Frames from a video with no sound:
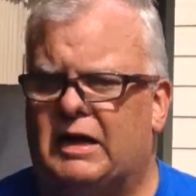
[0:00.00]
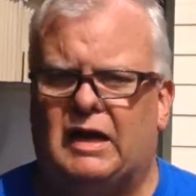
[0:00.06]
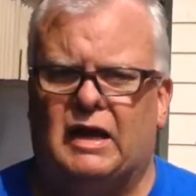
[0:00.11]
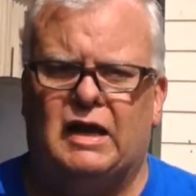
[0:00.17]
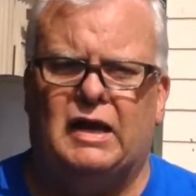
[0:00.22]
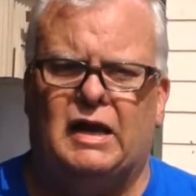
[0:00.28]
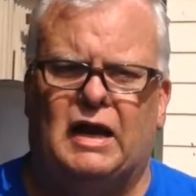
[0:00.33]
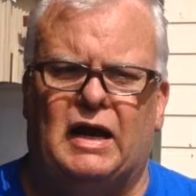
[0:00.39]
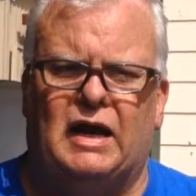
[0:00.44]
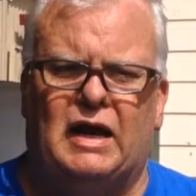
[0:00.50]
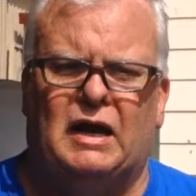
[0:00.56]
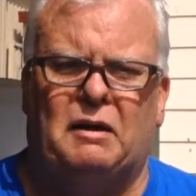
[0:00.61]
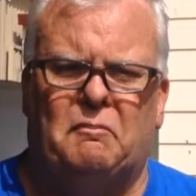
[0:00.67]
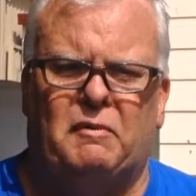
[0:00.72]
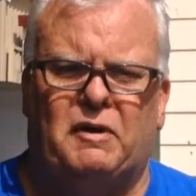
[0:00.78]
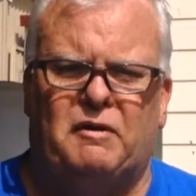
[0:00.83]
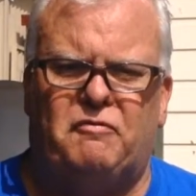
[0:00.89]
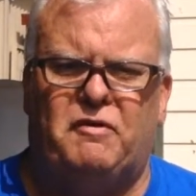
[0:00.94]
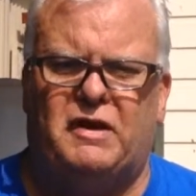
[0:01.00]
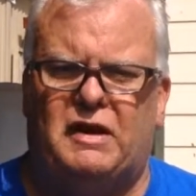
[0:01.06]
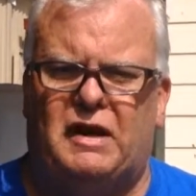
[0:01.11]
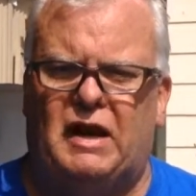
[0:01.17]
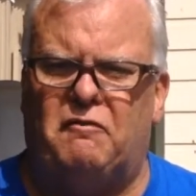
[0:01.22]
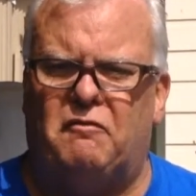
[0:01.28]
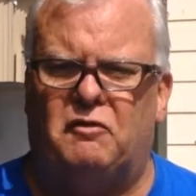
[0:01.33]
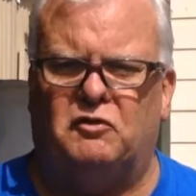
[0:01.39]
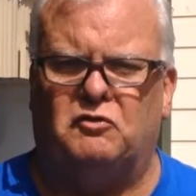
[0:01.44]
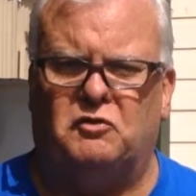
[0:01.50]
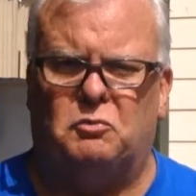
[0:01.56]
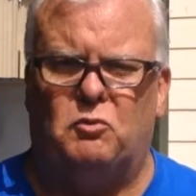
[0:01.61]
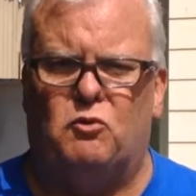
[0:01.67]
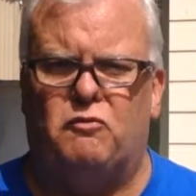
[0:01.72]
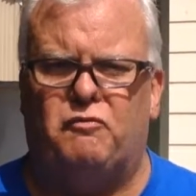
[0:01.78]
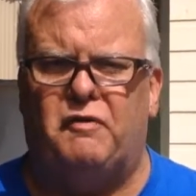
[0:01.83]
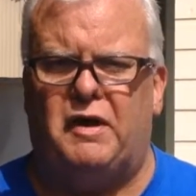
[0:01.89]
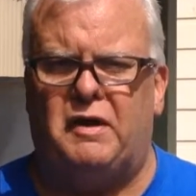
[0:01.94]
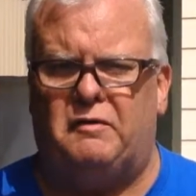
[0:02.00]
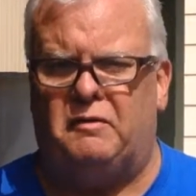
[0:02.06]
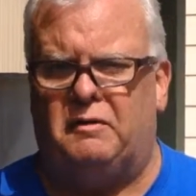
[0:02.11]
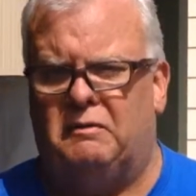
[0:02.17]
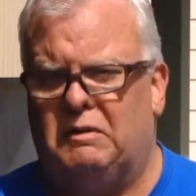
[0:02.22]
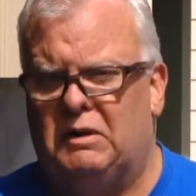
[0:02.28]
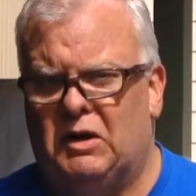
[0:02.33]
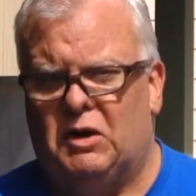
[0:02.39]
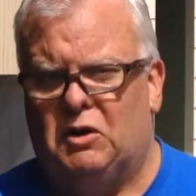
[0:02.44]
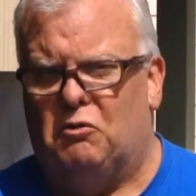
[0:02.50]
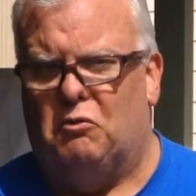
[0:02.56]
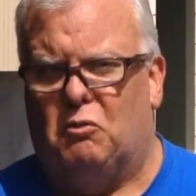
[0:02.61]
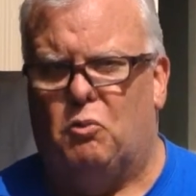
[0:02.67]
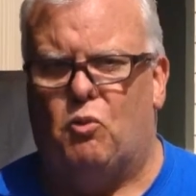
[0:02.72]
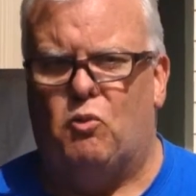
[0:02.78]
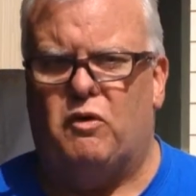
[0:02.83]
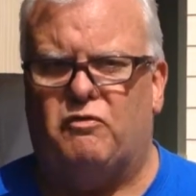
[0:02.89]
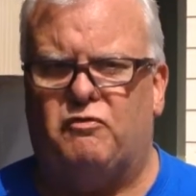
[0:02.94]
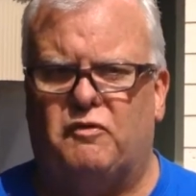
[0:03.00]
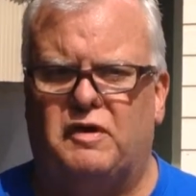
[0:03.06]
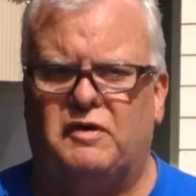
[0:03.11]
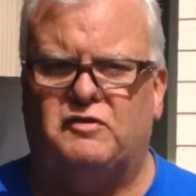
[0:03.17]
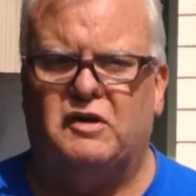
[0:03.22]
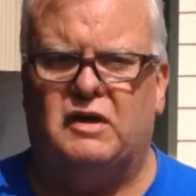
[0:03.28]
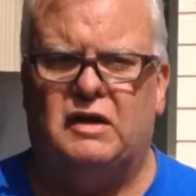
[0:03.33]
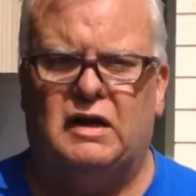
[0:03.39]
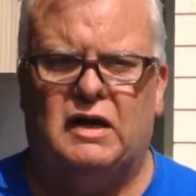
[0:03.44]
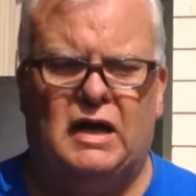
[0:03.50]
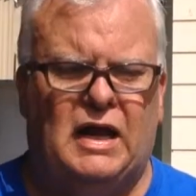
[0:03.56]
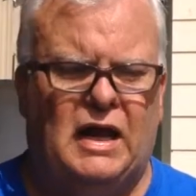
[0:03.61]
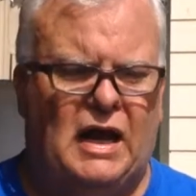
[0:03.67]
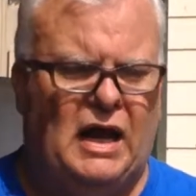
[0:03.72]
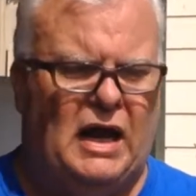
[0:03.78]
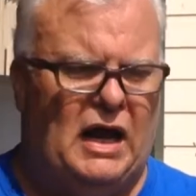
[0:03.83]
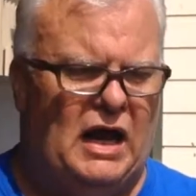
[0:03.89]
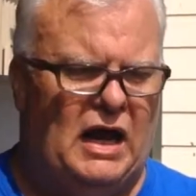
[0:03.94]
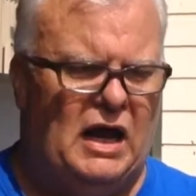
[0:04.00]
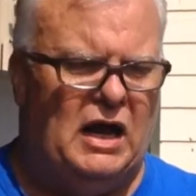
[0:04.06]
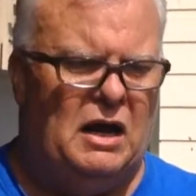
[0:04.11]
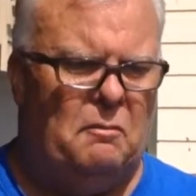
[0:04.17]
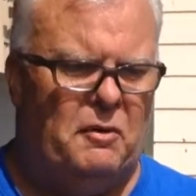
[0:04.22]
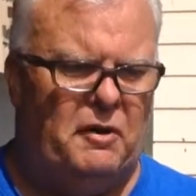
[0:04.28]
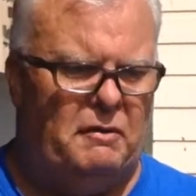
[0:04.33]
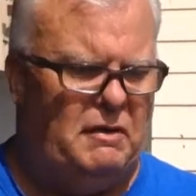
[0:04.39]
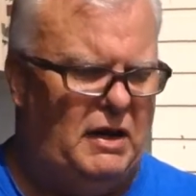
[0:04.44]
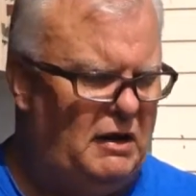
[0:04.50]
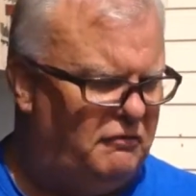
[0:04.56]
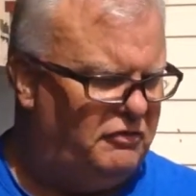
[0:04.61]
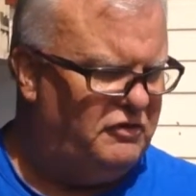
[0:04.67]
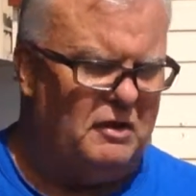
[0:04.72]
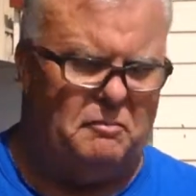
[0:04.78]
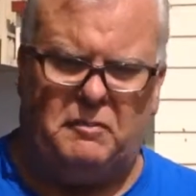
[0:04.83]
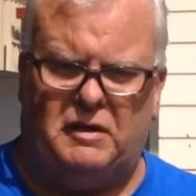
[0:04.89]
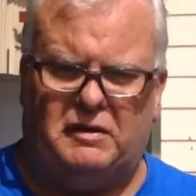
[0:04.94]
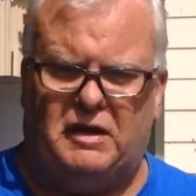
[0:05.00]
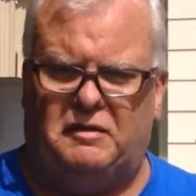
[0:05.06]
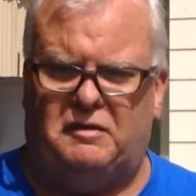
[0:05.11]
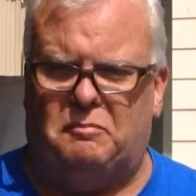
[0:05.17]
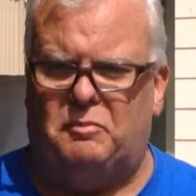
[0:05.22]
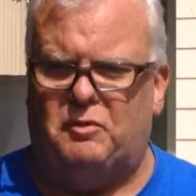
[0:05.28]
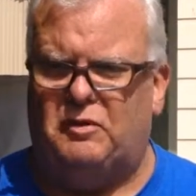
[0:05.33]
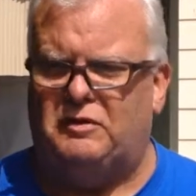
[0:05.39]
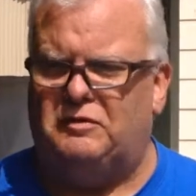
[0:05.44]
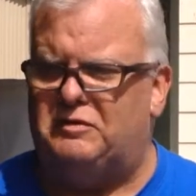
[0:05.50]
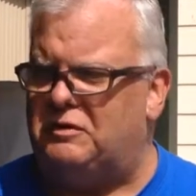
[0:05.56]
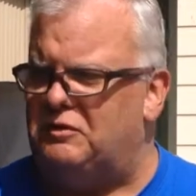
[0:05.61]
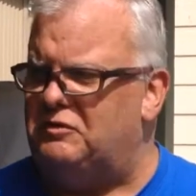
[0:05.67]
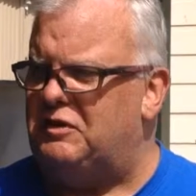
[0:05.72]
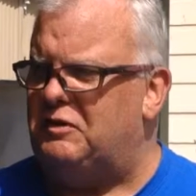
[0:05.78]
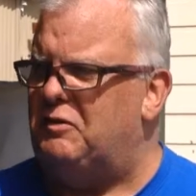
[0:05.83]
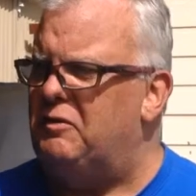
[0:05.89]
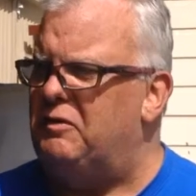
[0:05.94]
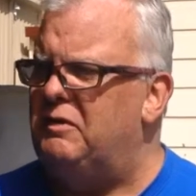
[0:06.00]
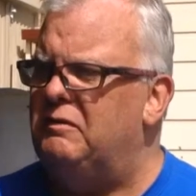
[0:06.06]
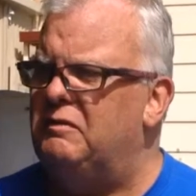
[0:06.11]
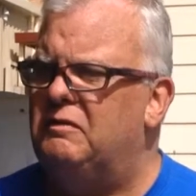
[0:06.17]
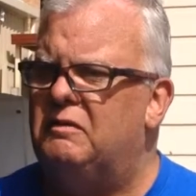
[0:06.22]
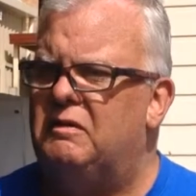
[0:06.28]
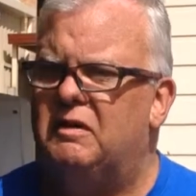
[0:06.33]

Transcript: Okay, if you can have a small fountain or water feature, but have something that the bees can sit on,